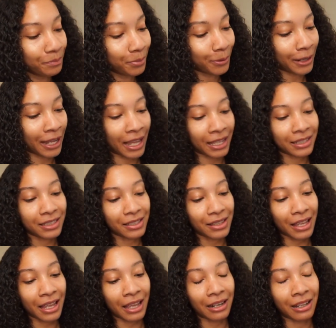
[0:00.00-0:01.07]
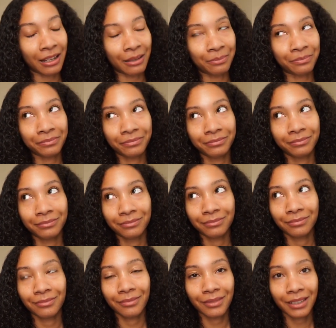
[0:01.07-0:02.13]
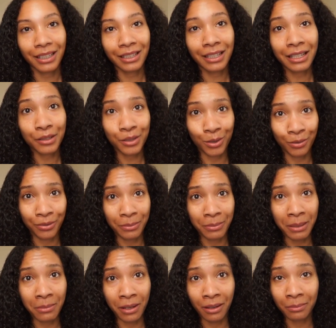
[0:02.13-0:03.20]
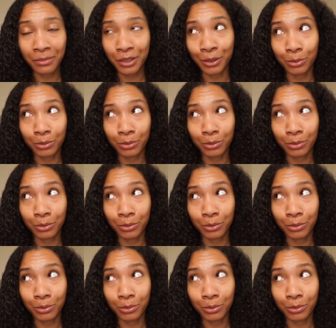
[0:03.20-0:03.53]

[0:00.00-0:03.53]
brand that kind of stole from my mom. So.